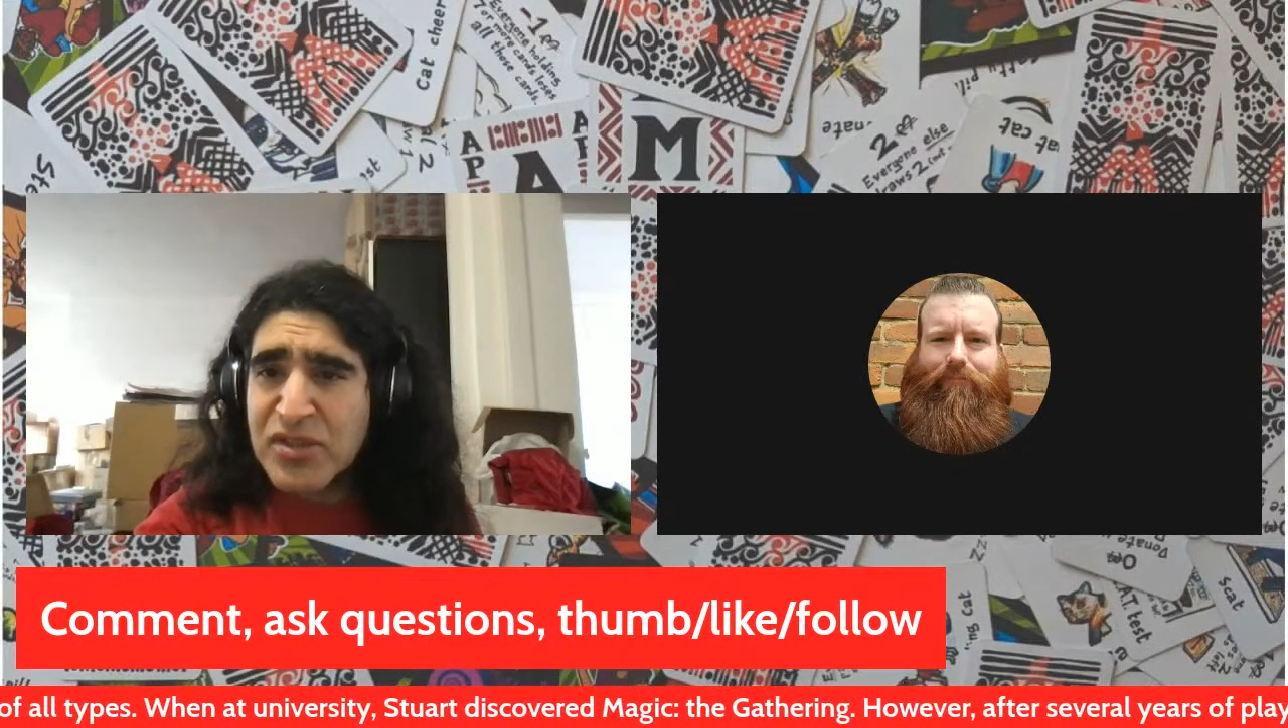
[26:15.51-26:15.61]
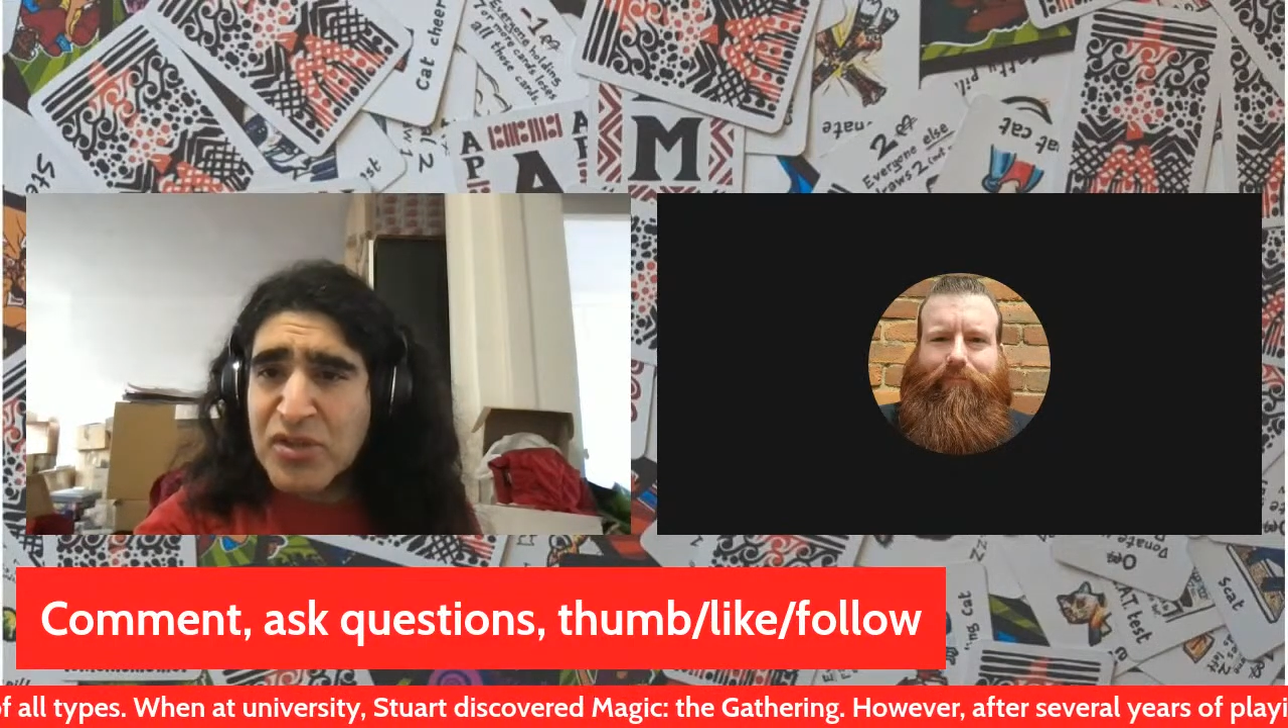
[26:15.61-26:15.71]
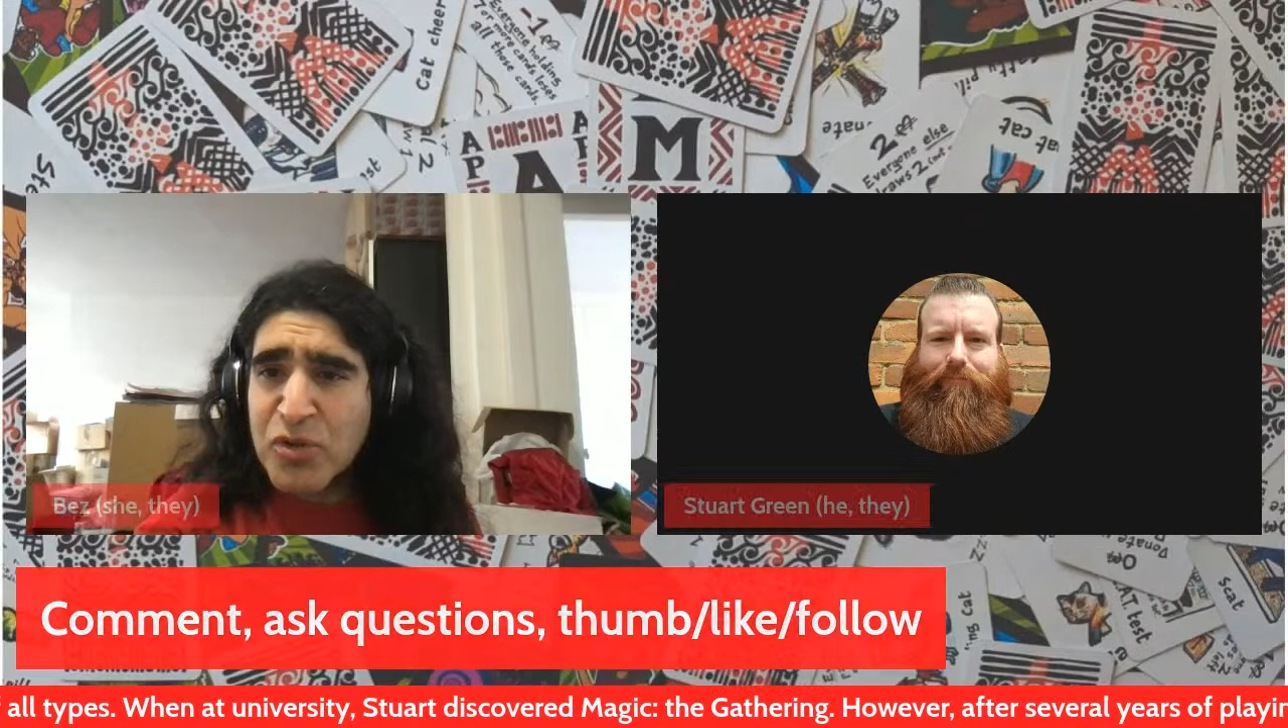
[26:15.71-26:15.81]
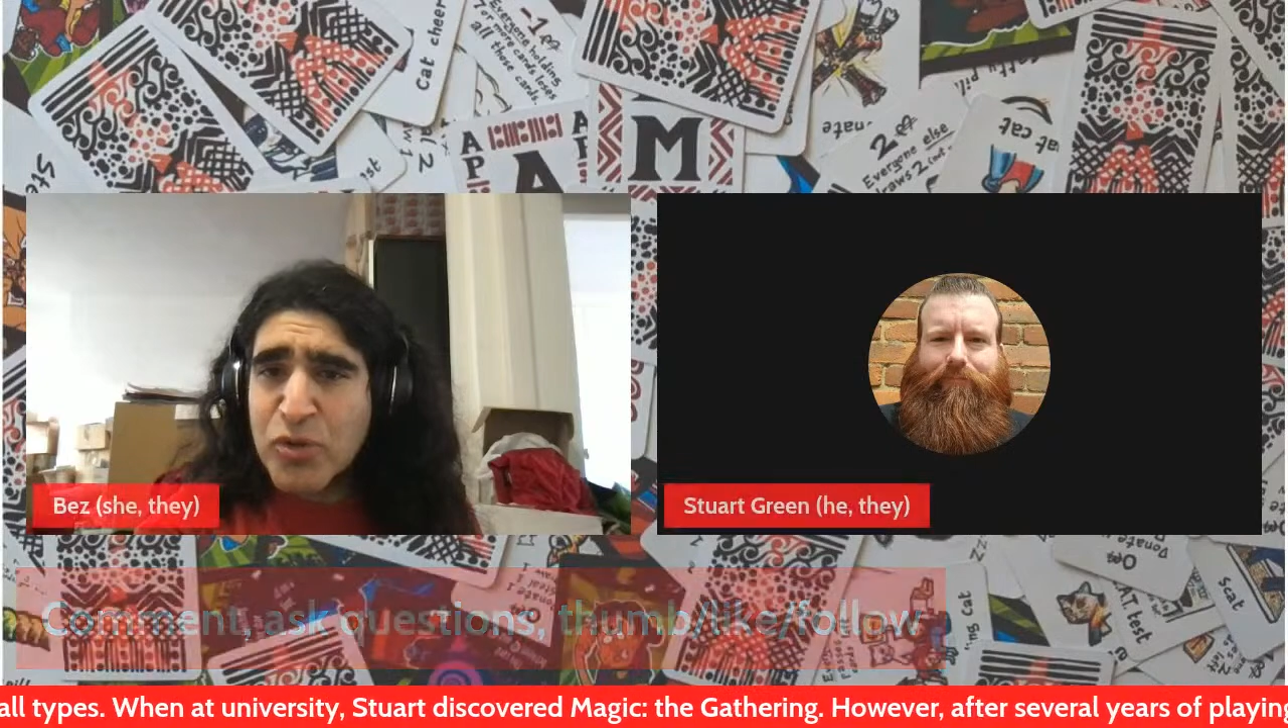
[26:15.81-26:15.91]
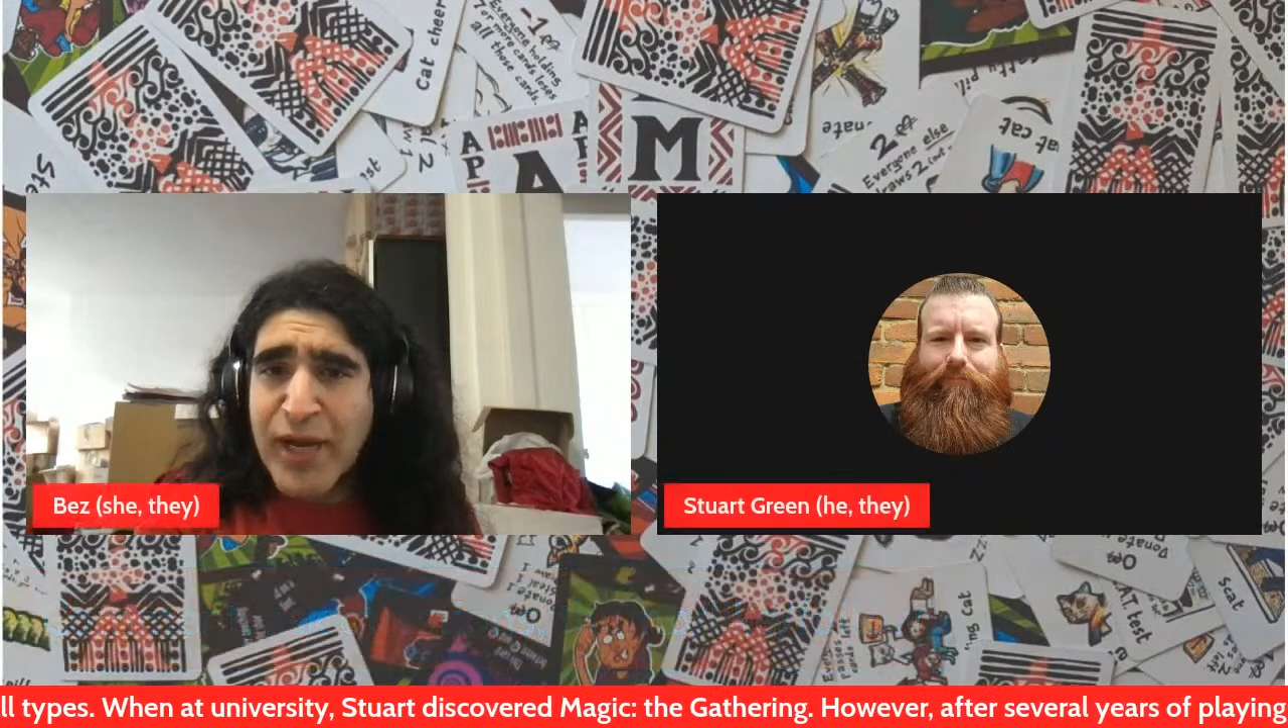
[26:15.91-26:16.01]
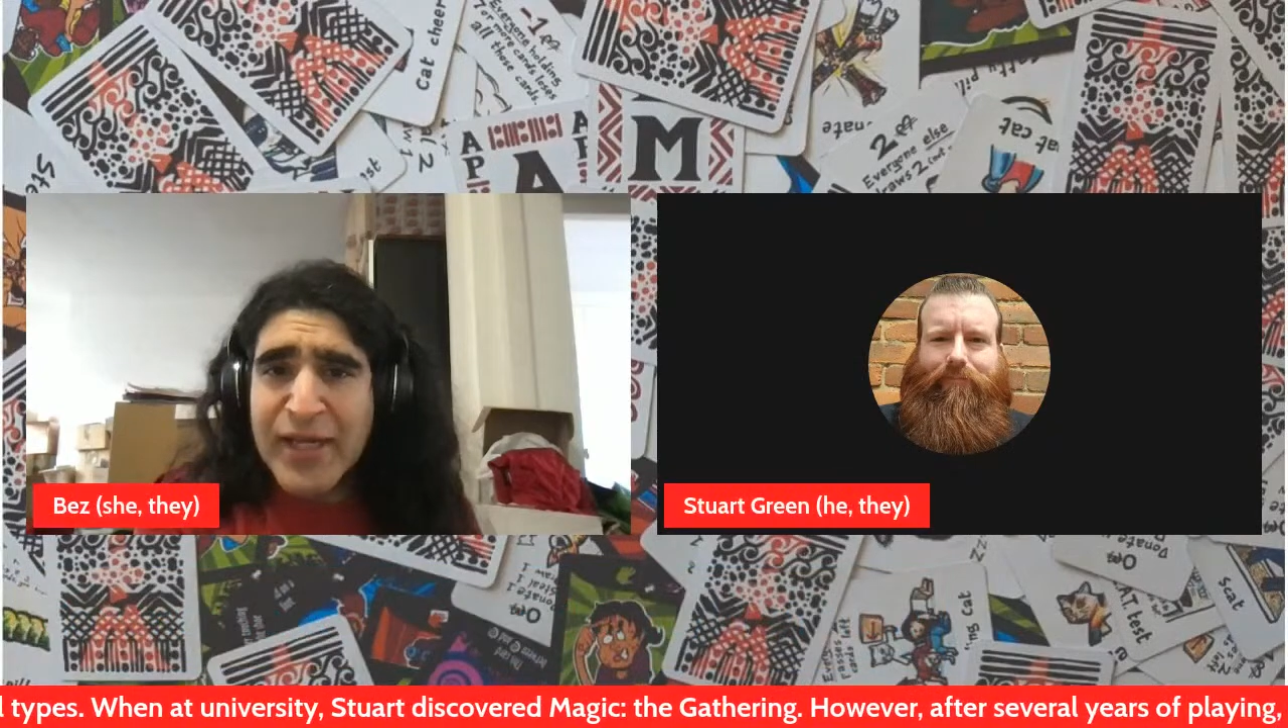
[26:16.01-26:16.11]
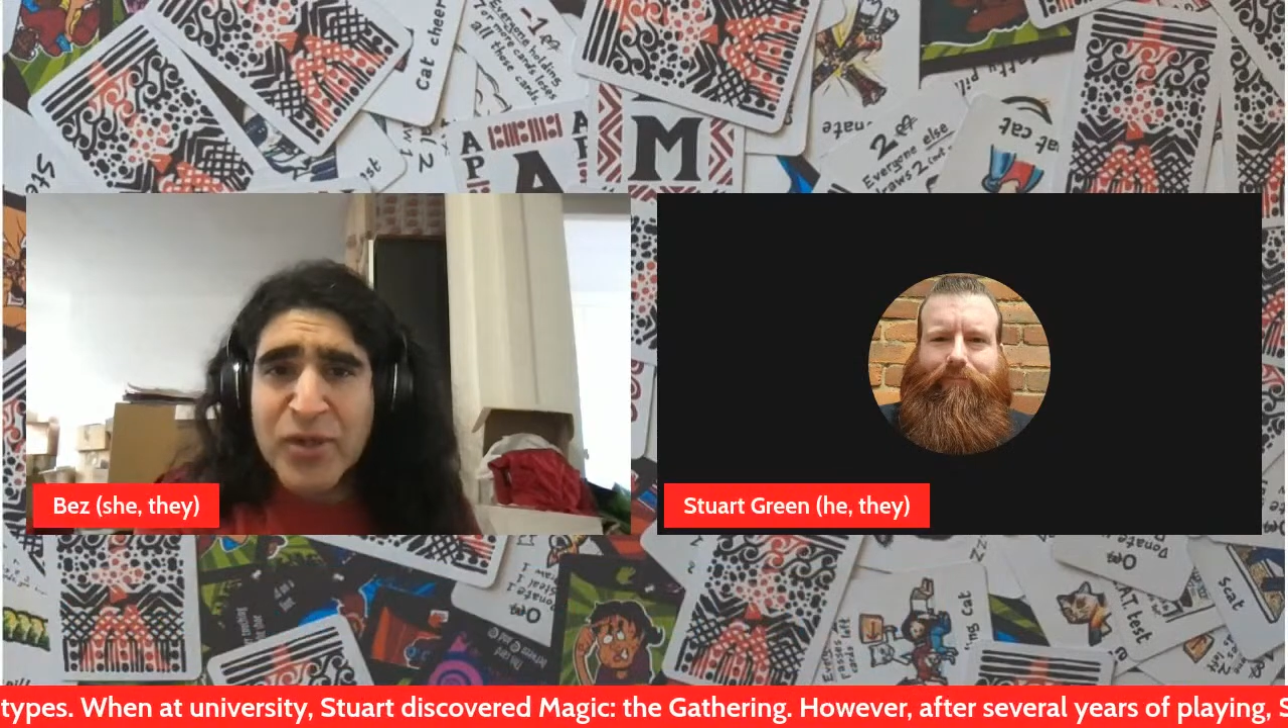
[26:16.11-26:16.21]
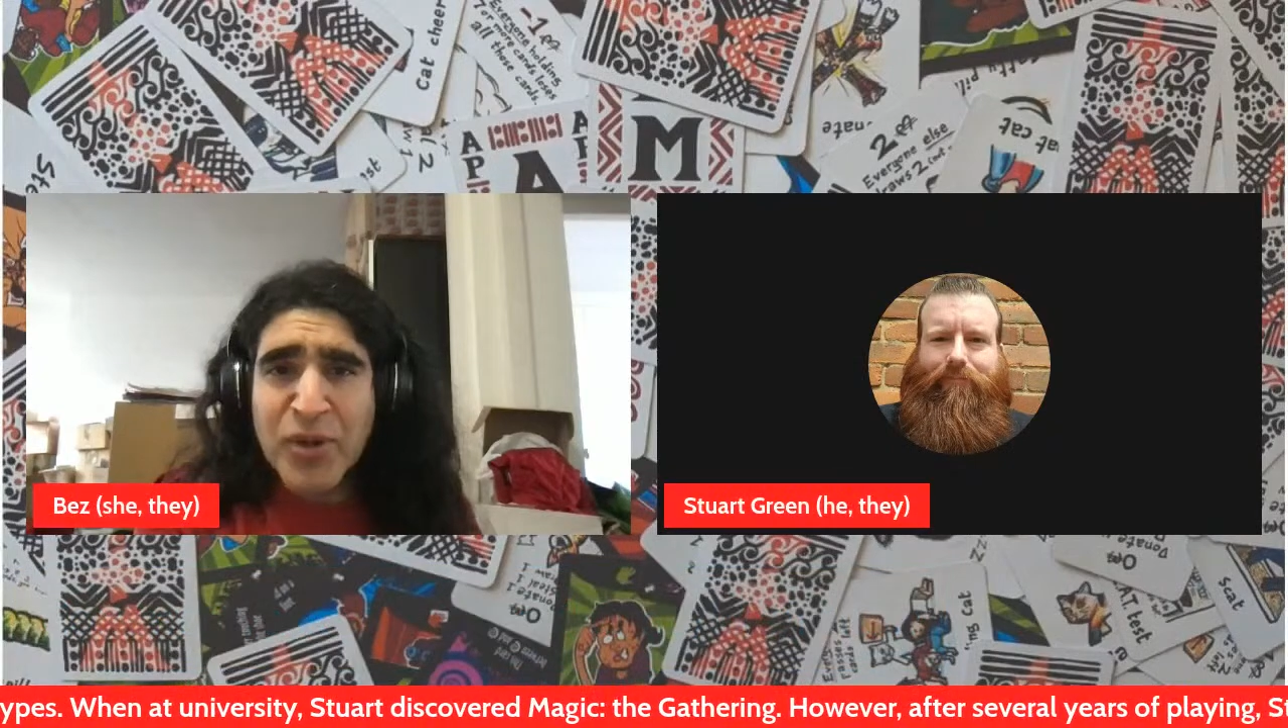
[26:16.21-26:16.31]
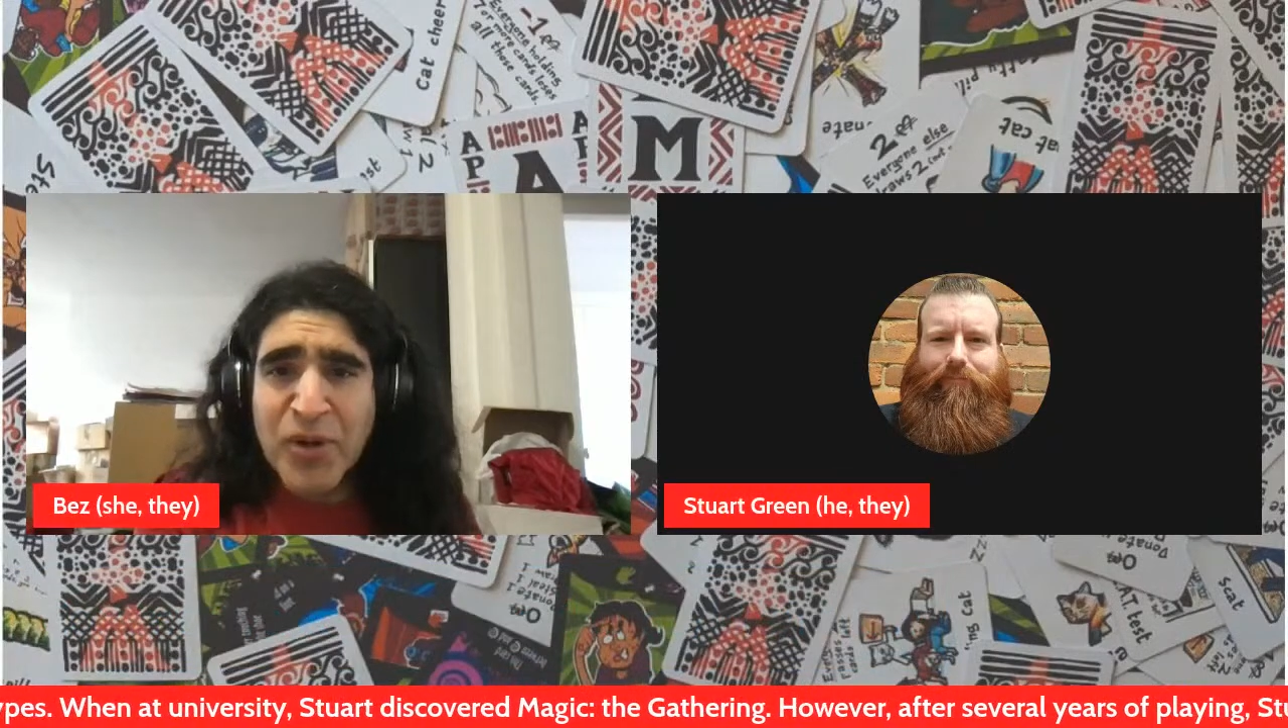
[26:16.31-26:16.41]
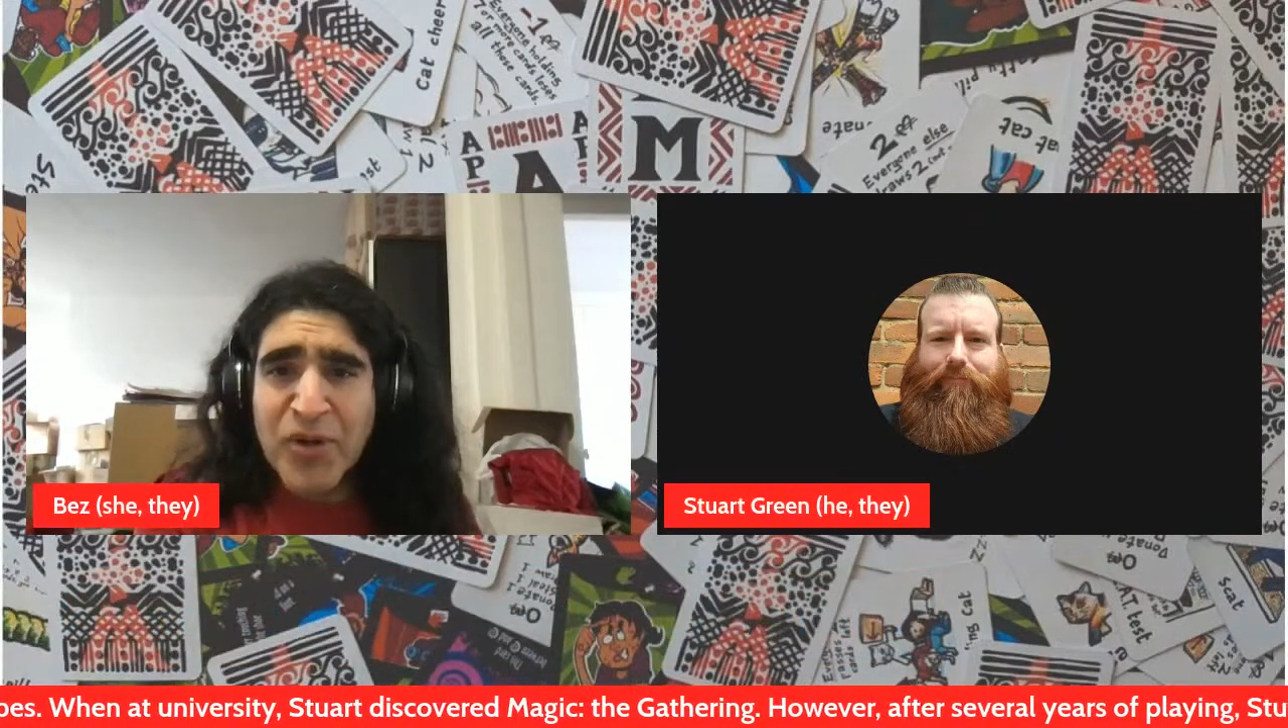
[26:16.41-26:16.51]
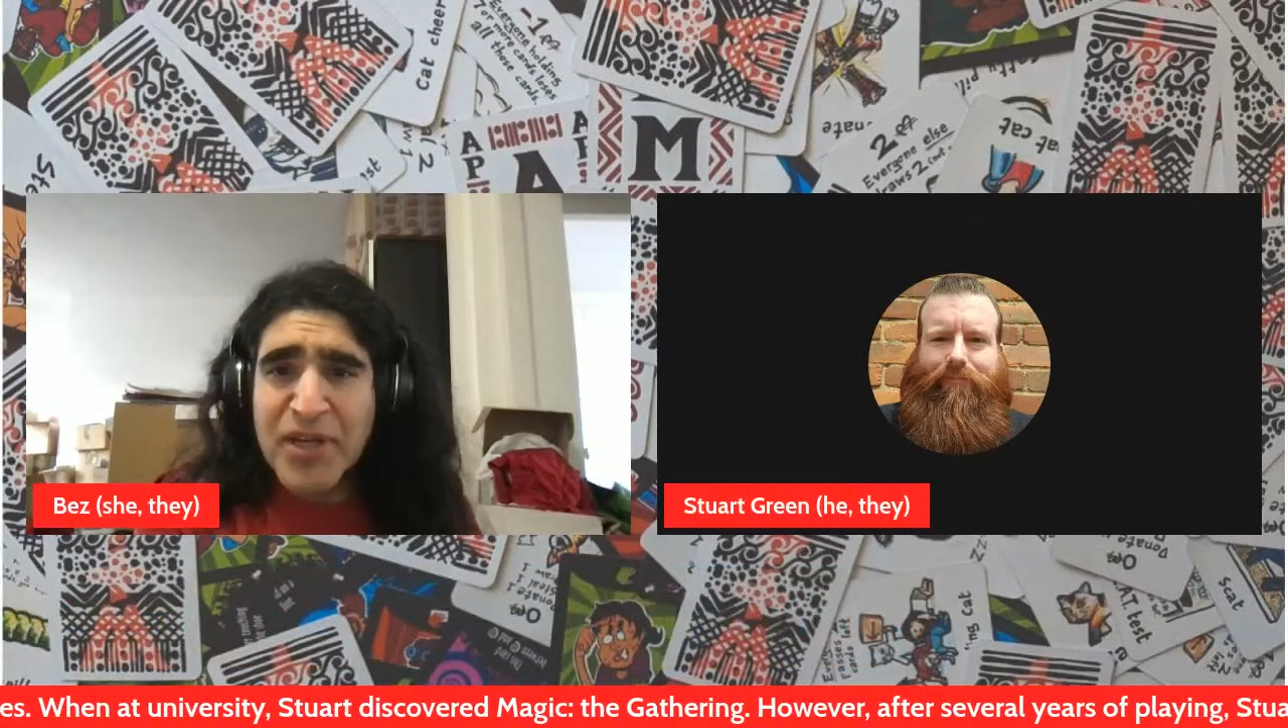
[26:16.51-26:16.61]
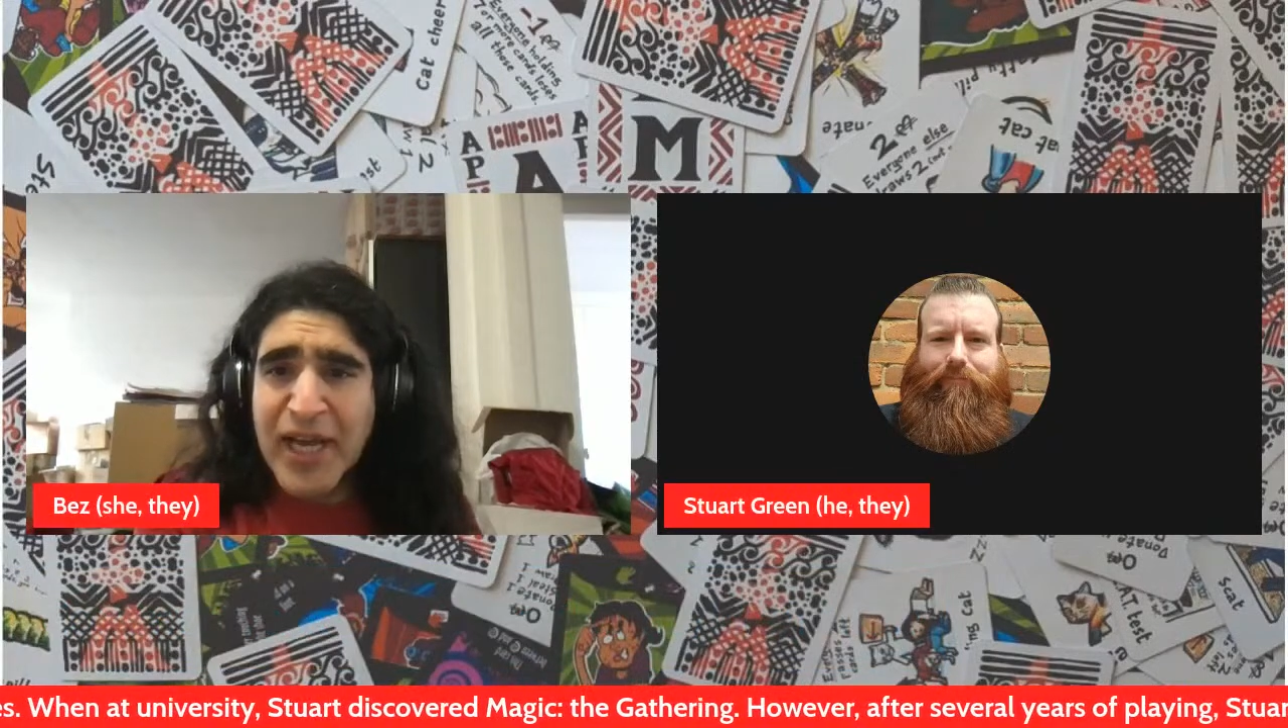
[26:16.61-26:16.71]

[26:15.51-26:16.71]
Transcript: crack on